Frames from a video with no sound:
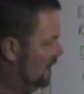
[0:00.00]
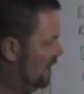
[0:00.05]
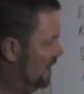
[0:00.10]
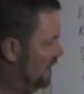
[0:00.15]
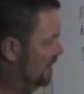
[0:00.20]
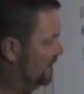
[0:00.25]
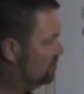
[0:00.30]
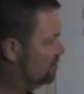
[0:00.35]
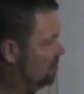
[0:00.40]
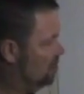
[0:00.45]

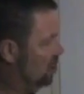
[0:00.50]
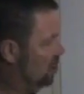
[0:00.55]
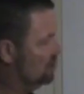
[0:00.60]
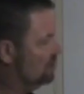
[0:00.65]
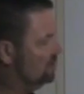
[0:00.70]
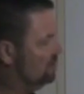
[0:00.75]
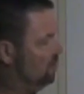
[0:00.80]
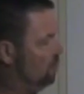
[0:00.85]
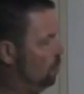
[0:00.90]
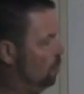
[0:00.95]
and it
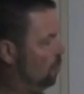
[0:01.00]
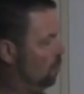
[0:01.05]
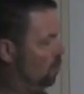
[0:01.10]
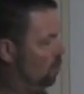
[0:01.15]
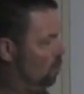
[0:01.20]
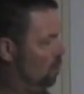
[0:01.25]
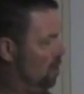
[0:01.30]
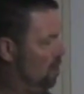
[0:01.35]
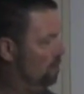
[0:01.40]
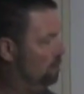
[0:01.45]
calls
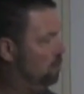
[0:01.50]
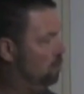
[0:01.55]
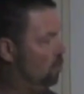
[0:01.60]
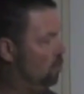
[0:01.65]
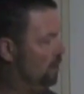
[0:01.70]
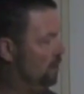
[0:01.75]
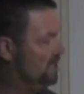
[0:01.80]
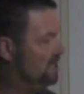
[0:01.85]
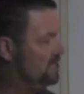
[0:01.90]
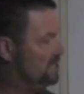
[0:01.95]
for
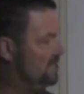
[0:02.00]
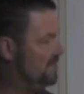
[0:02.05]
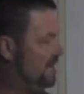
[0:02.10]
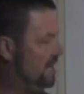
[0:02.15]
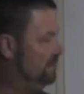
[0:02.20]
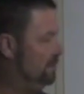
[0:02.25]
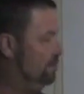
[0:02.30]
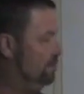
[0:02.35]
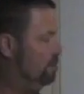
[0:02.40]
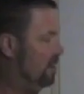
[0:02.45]

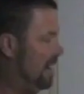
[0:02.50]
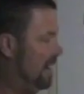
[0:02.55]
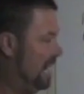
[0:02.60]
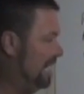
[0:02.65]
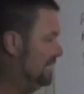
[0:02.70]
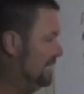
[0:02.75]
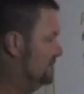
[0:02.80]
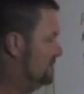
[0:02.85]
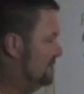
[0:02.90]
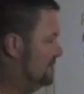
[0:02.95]
1.7
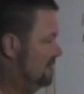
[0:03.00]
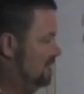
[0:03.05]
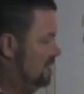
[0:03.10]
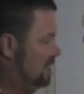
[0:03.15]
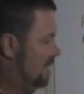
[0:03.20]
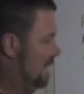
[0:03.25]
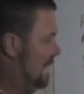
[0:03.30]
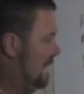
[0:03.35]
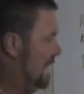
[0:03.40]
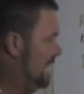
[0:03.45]
pints.
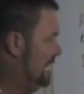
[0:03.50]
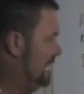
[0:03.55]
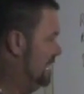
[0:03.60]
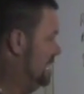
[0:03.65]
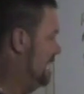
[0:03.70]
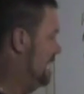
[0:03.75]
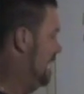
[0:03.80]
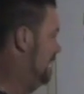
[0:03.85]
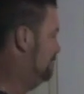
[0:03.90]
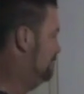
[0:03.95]
I
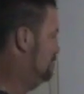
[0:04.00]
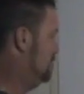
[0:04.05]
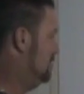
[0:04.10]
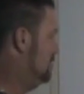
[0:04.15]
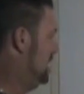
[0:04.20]
didn't have to